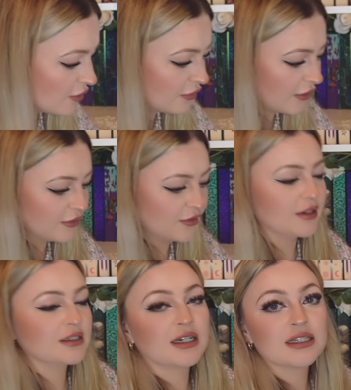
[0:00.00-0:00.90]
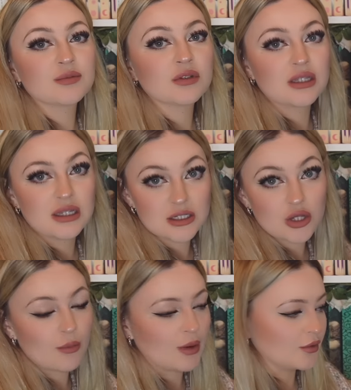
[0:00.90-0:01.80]
Very, very excited to put these
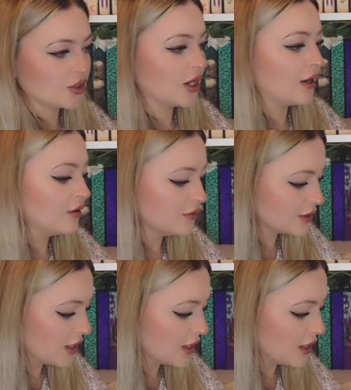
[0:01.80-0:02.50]
on my bookshelves.